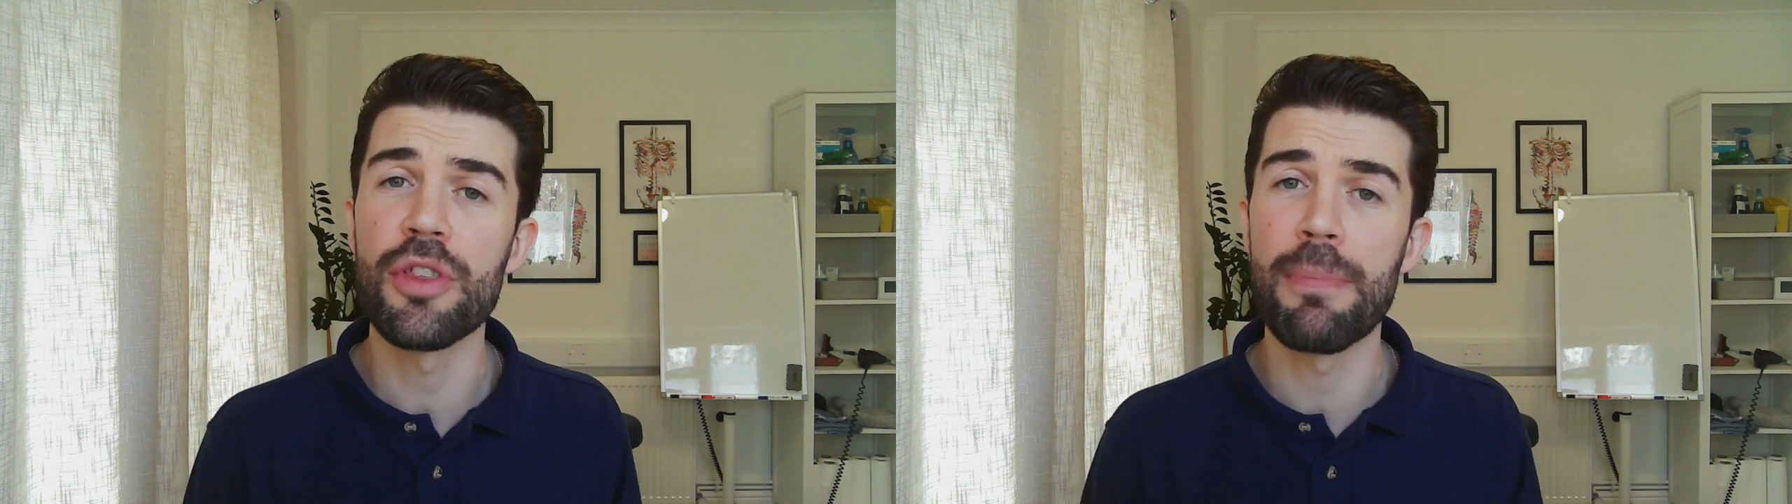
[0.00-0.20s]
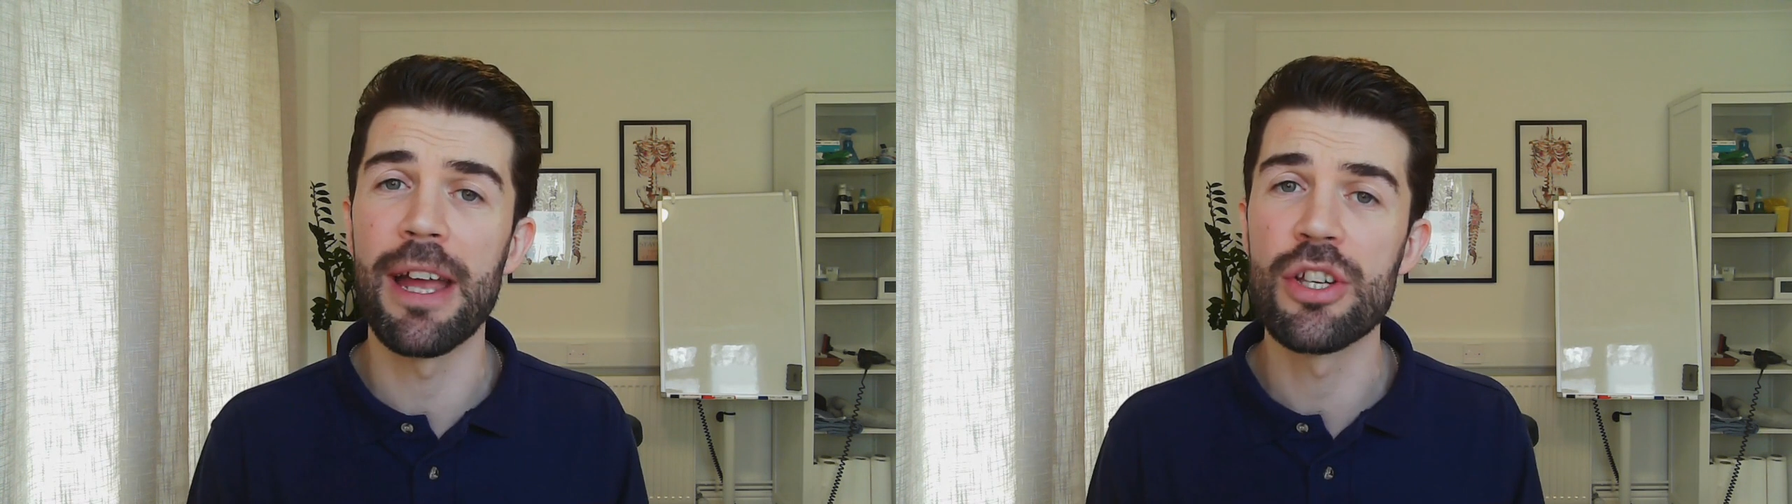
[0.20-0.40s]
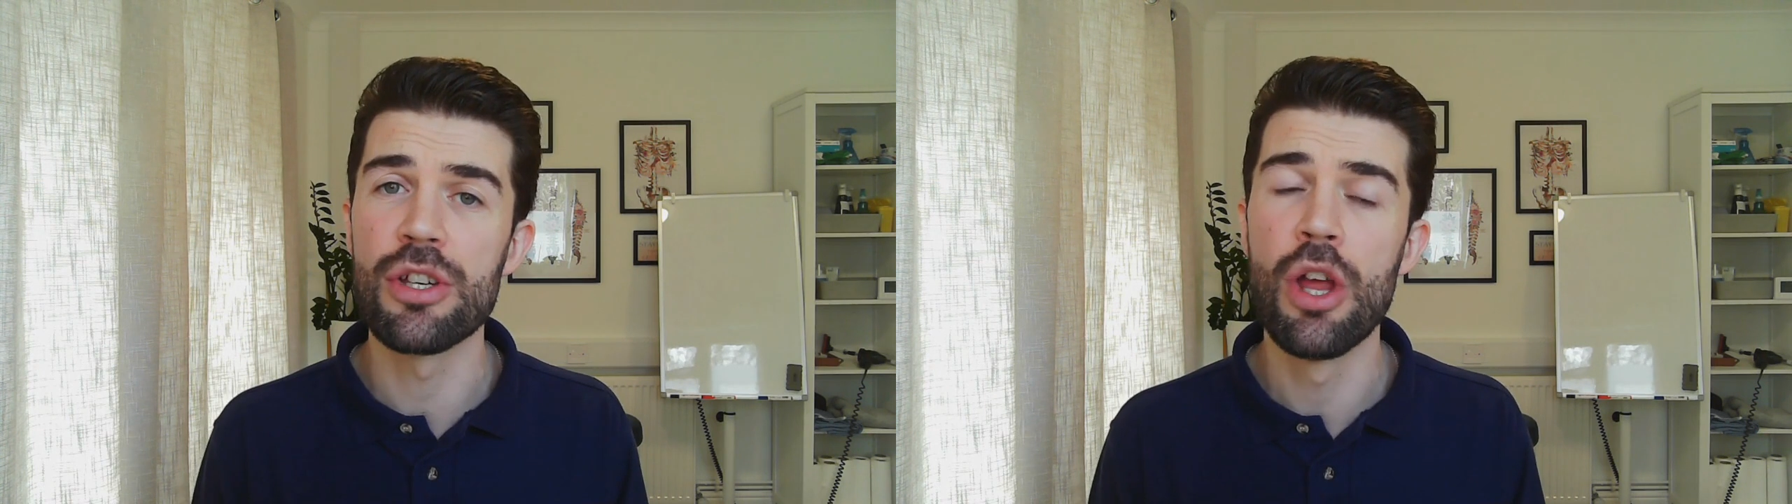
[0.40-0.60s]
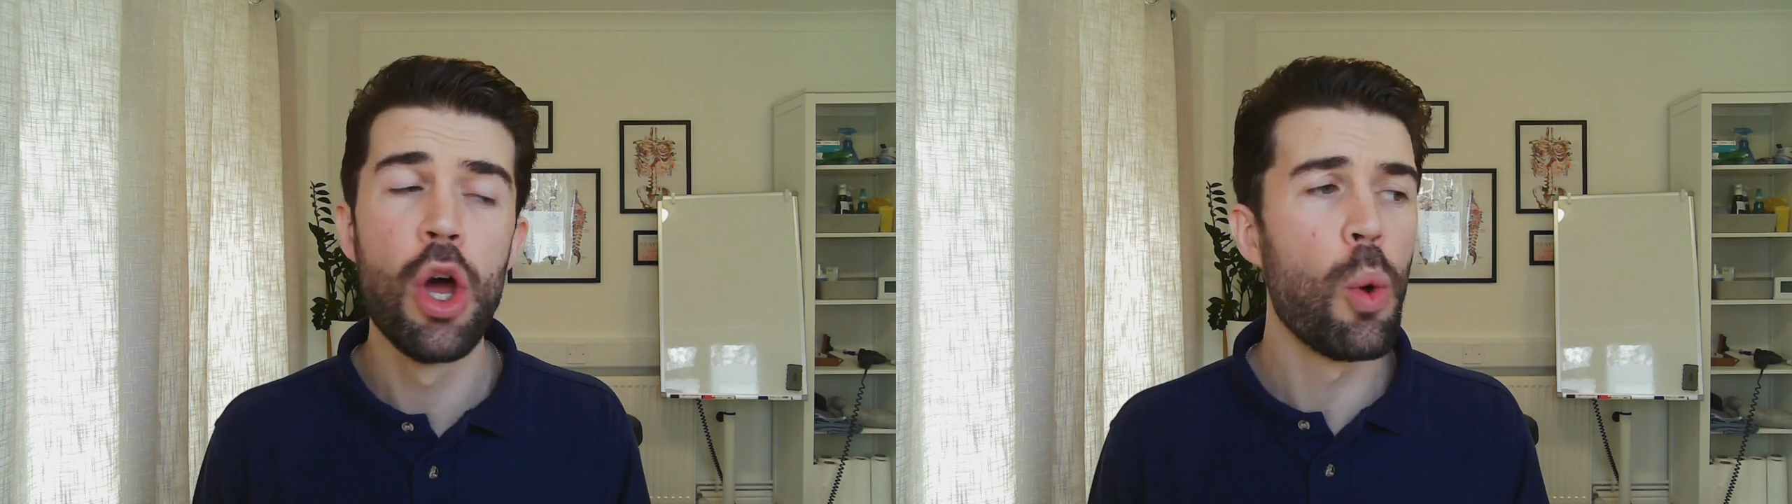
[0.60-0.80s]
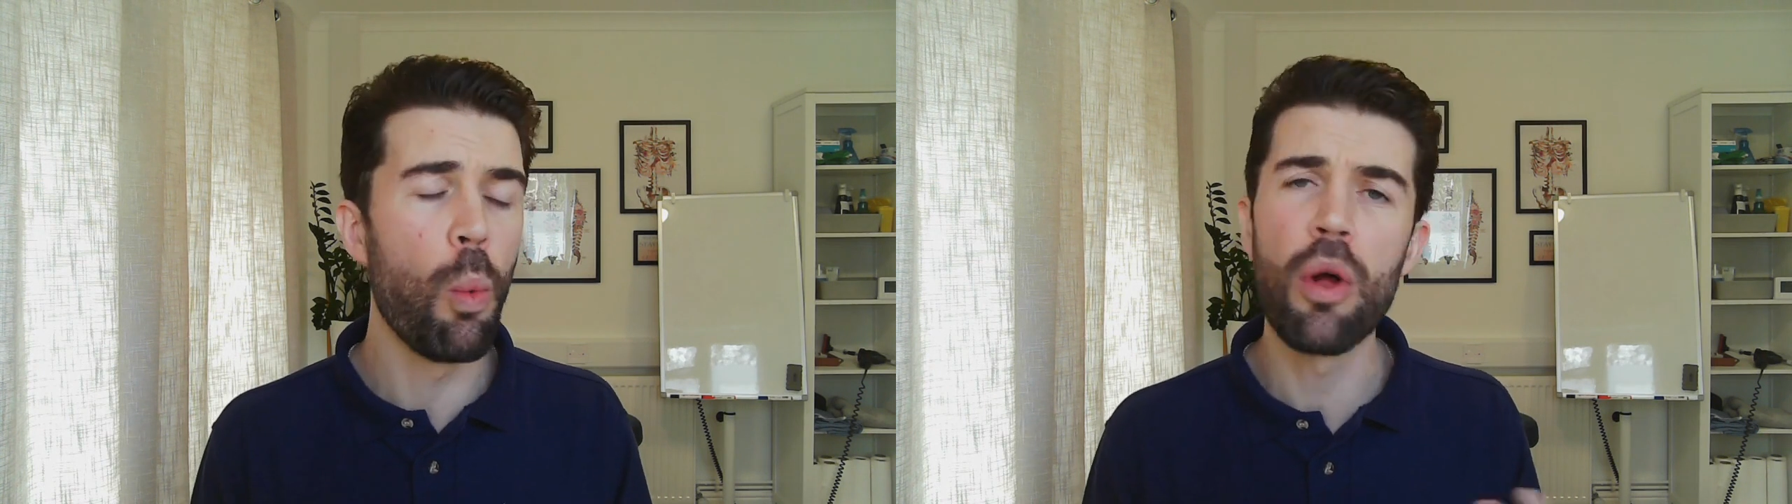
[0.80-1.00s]
patient,
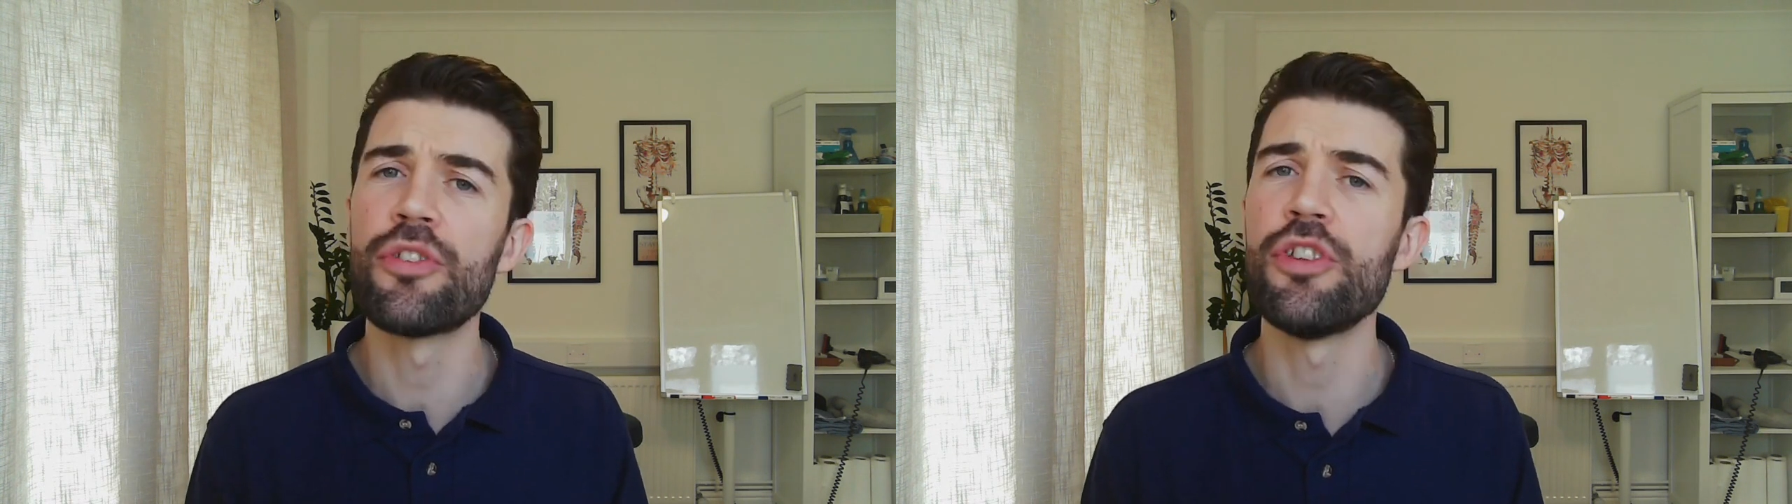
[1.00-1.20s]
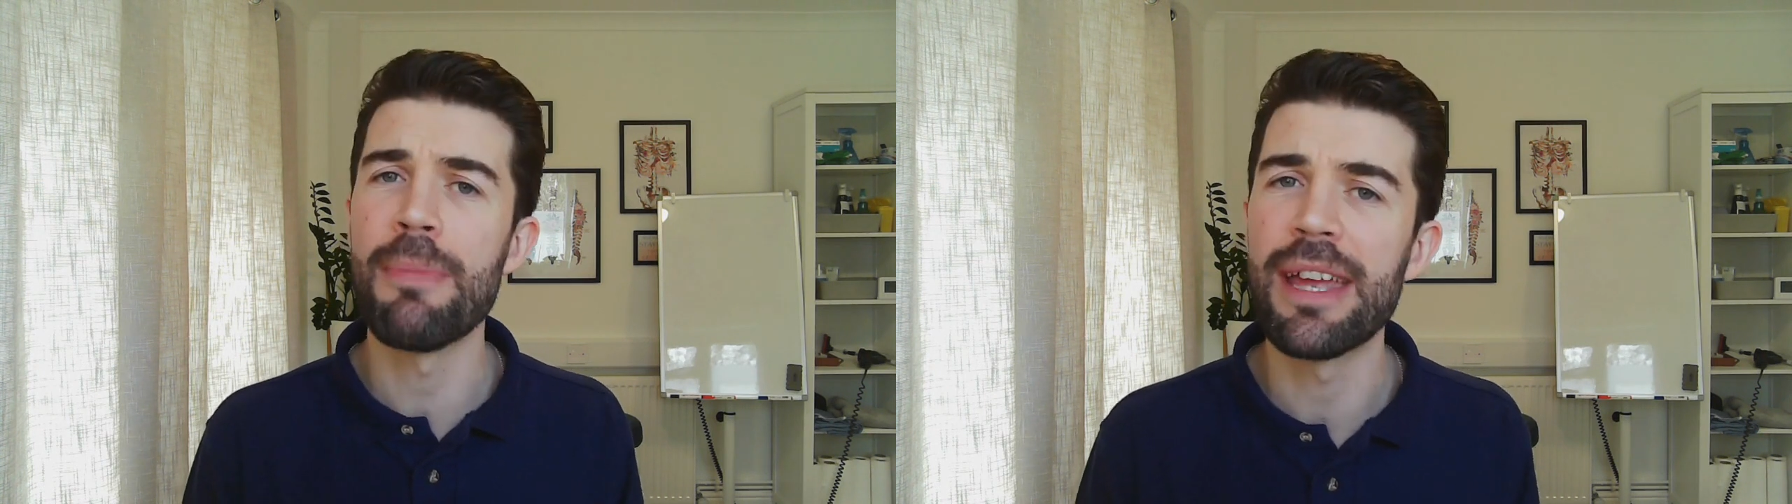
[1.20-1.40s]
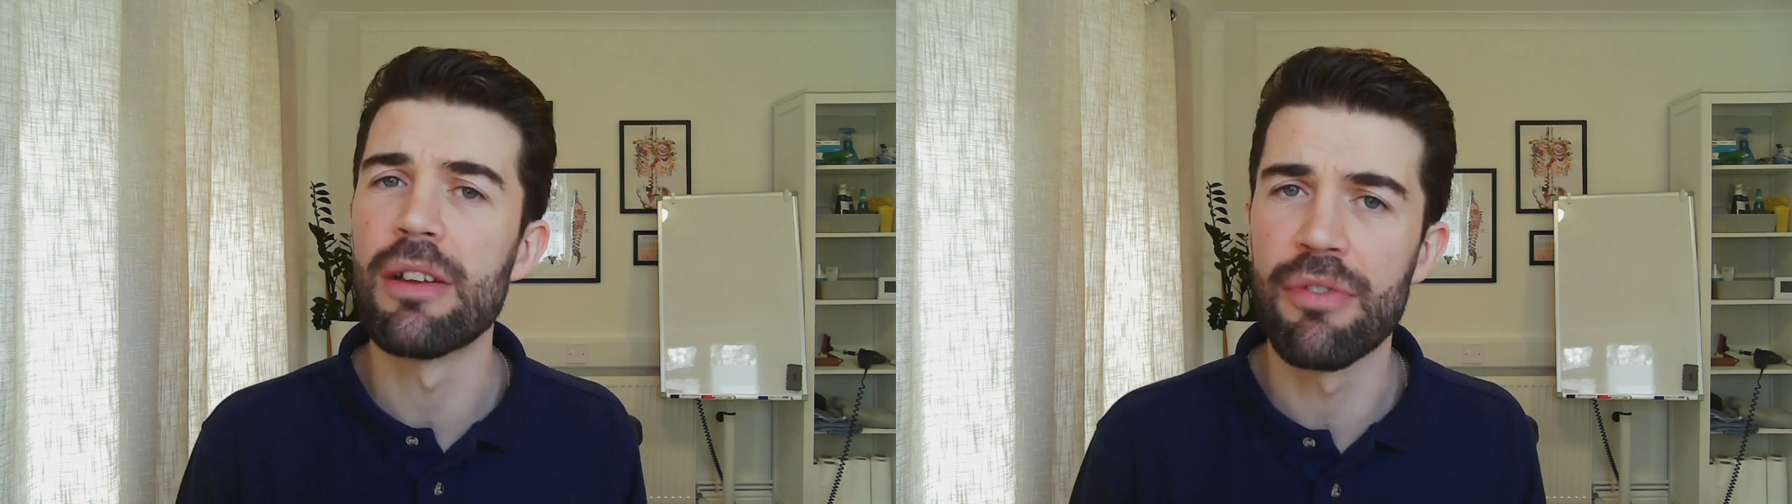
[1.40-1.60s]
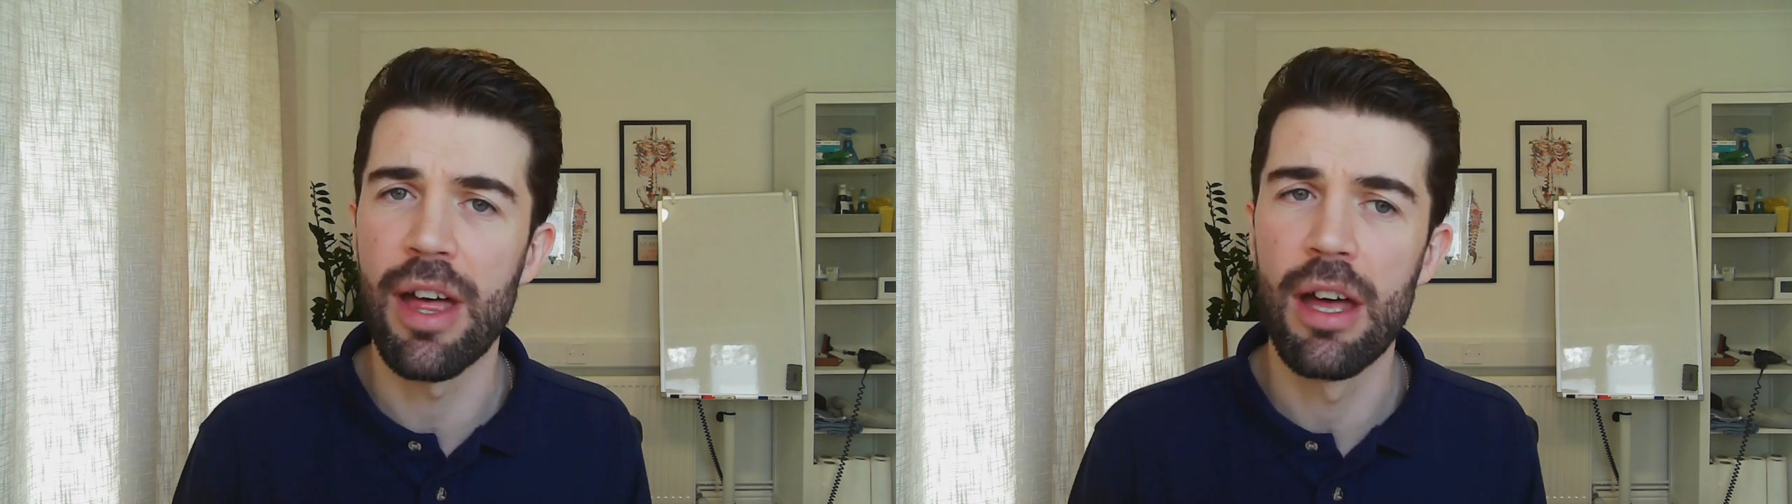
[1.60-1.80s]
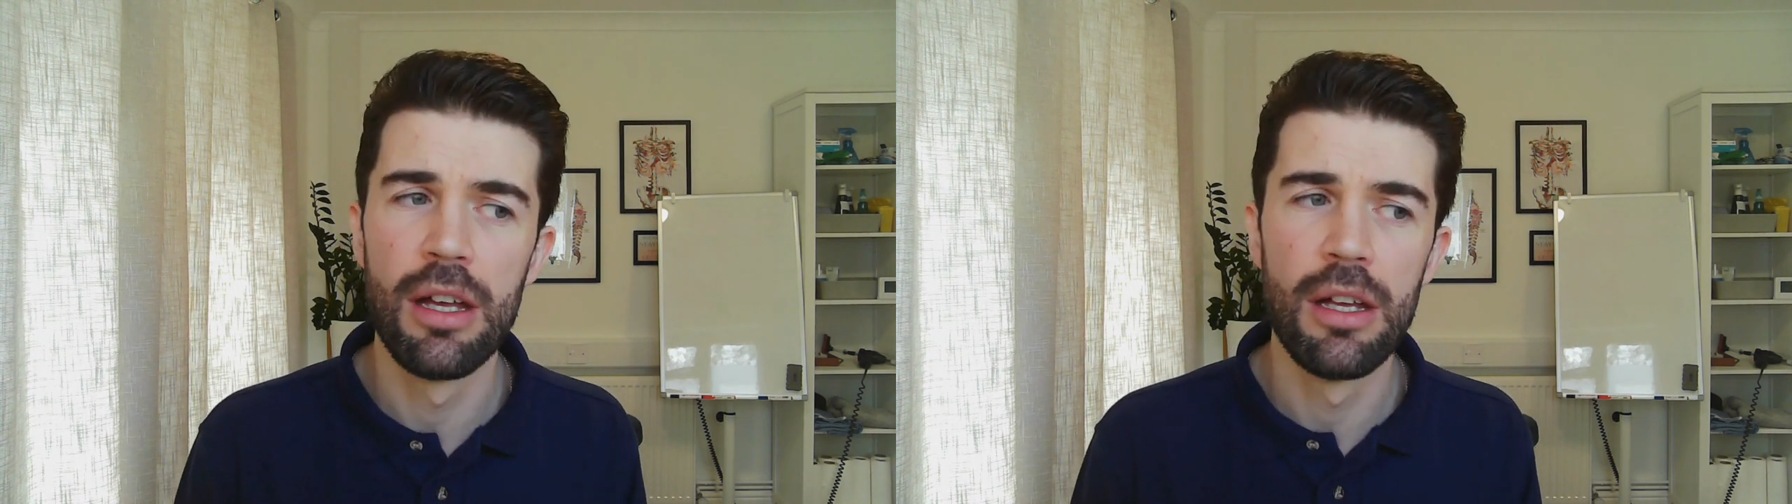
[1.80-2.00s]
what do you make of that?